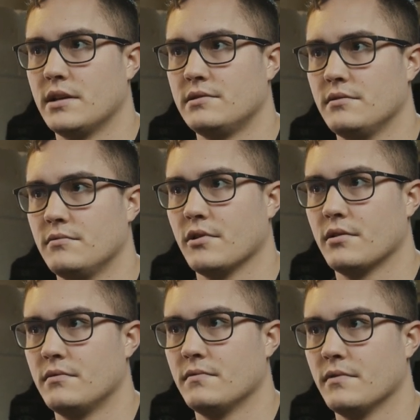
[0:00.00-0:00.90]
Yeah, still
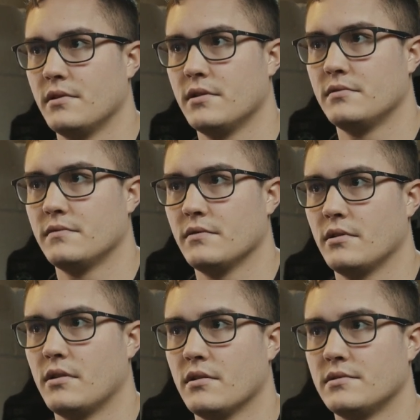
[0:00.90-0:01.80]
working for the
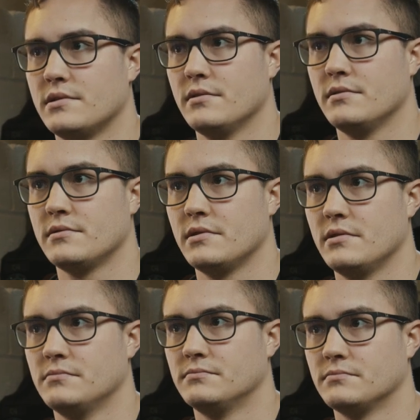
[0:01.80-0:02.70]
guard still. So.